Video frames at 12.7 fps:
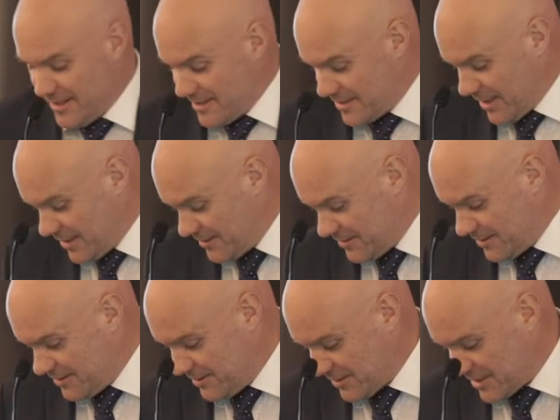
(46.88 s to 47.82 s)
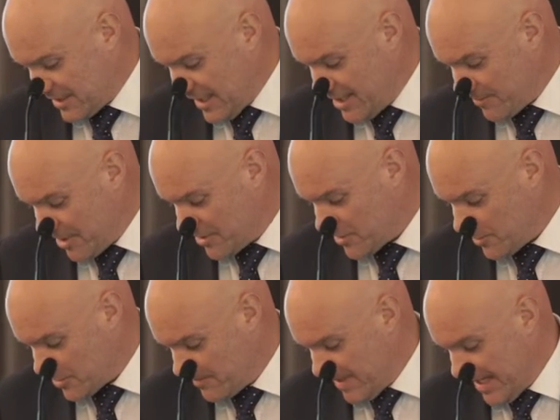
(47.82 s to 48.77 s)
So, look, today I'm going to
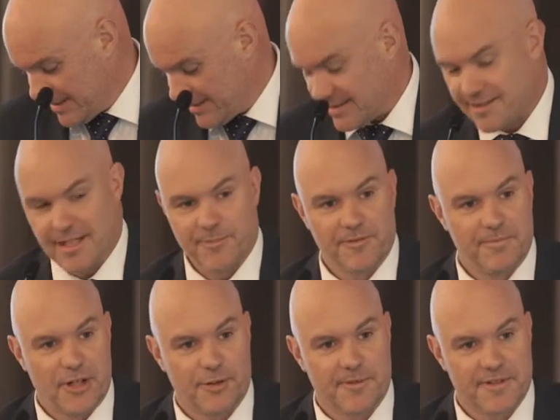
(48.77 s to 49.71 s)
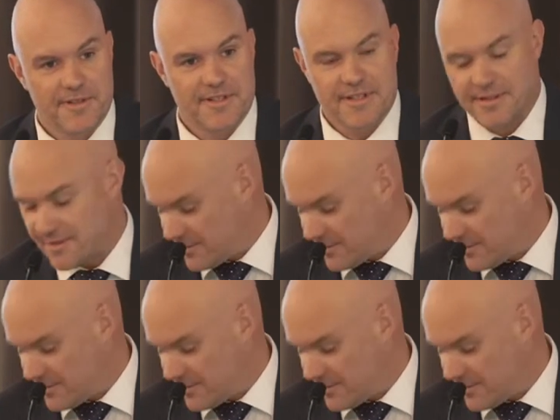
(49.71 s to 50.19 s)
talk about some of Melbourne's